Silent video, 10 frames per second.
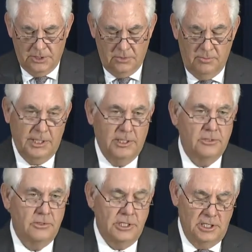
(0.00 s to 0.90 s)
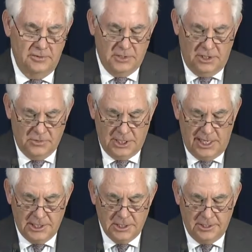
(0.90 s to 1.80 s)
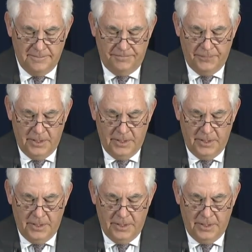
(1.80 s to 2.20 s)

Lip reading: to bigotry gives no sanction,